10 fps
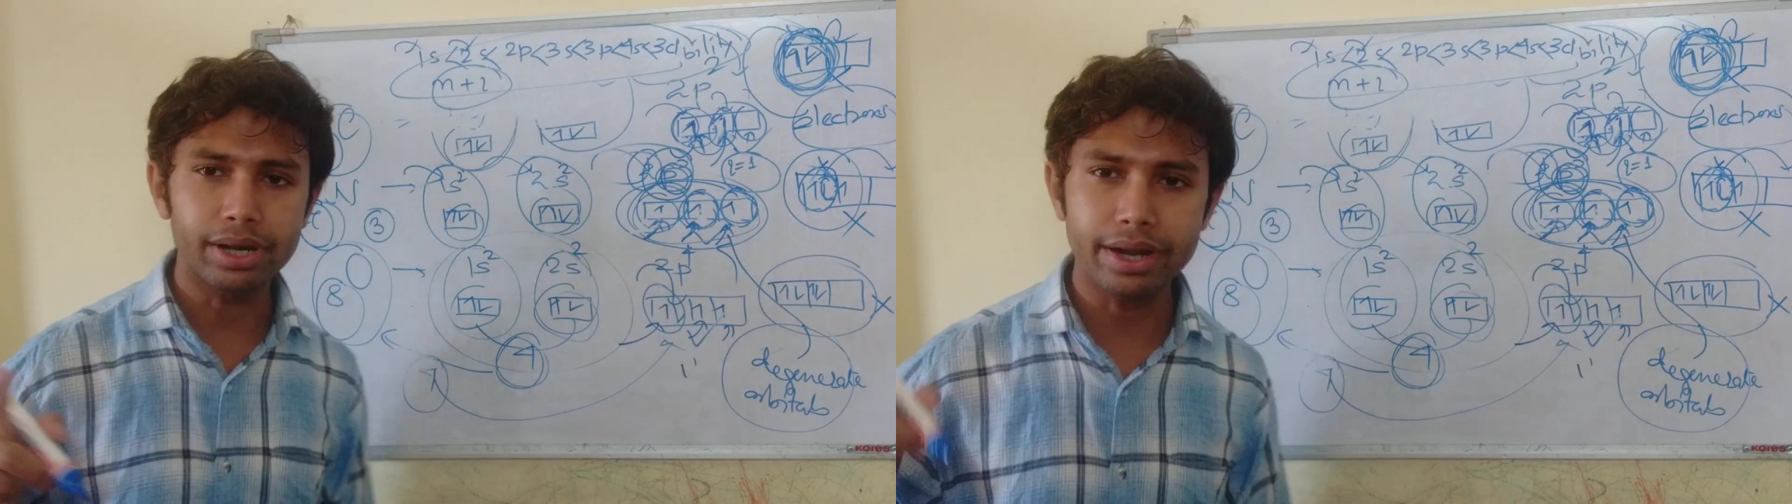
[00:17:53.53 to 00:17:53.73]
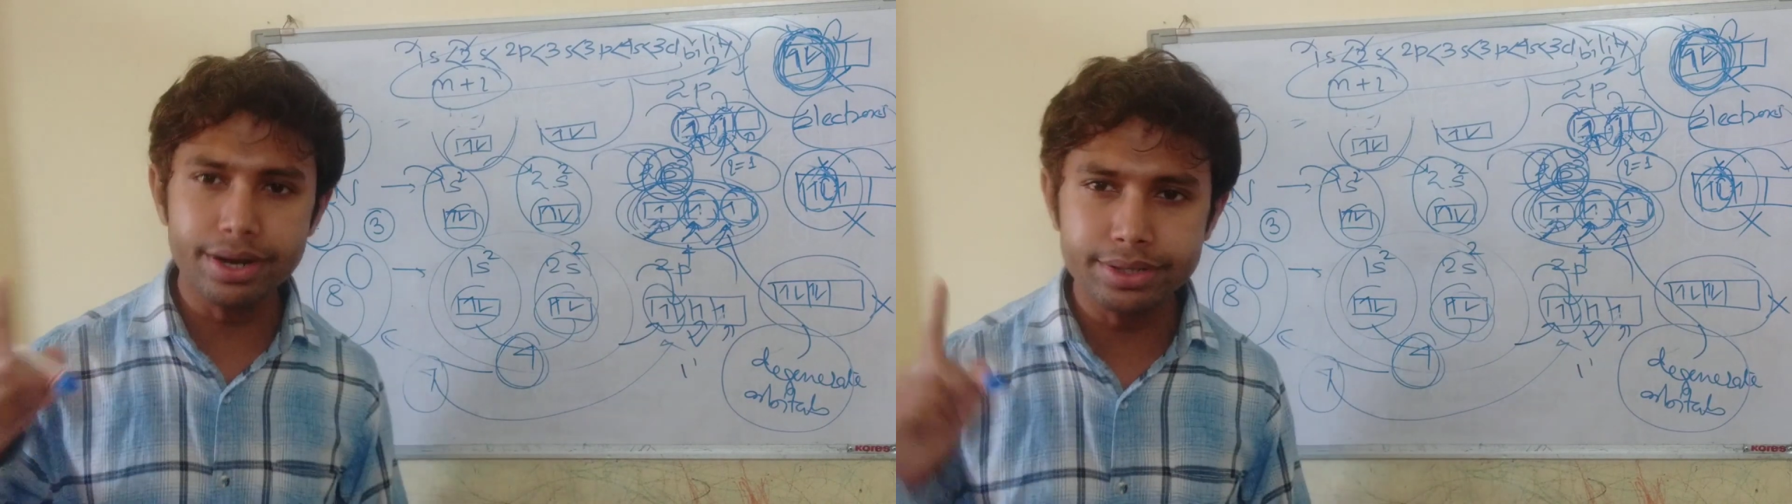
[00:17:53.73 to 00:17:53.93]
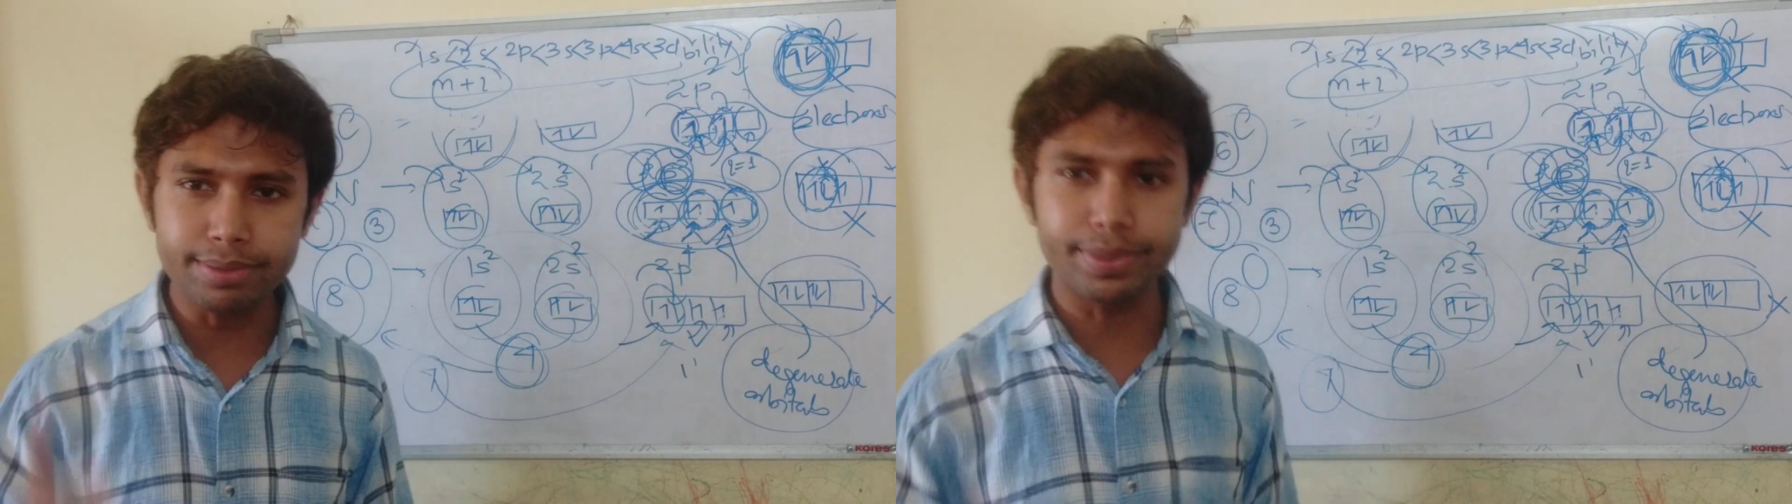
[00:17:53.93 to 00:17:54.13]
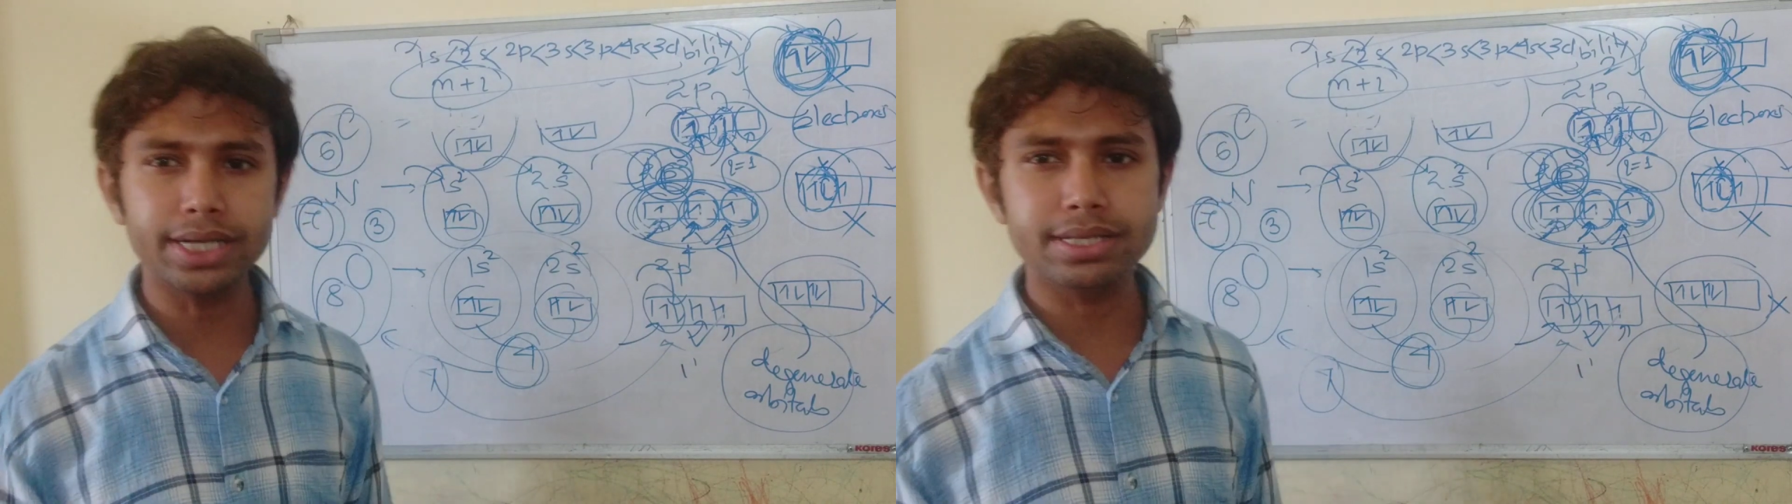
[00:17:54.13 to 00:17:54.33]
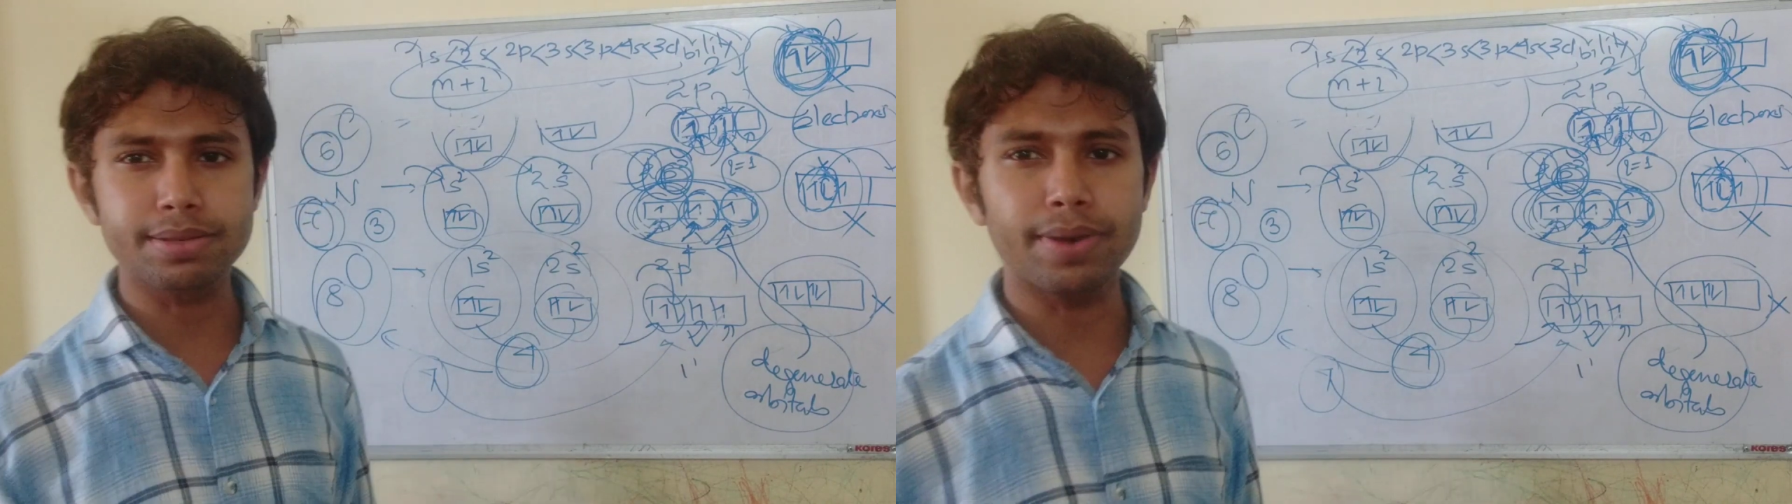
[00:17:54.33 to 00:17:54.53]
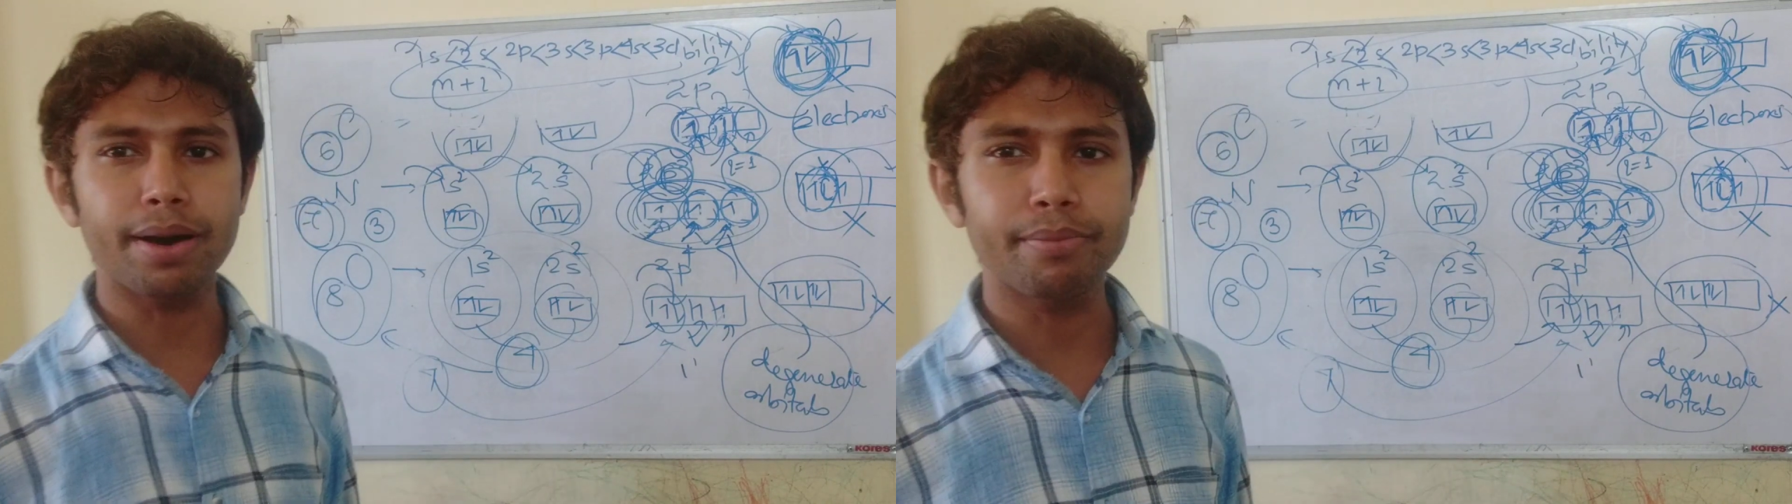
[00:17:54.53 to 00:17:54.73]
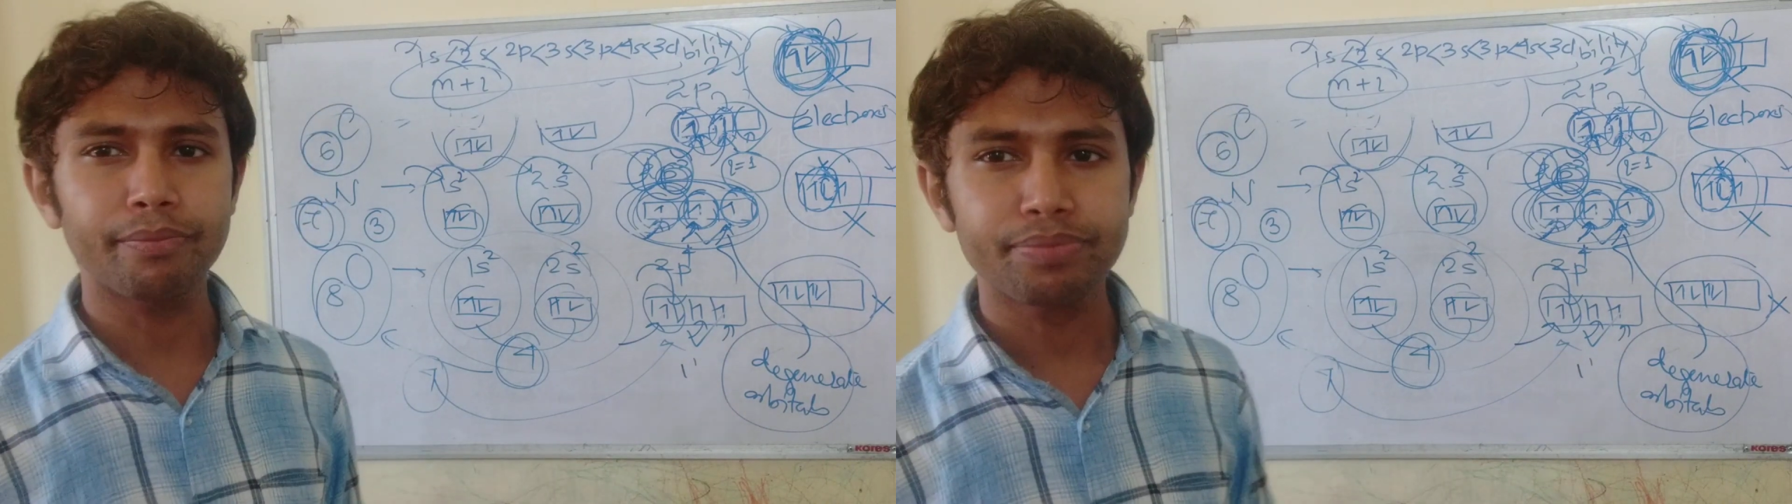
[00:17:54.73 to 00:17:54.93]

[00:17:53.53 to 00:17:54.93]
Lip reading: get the maximum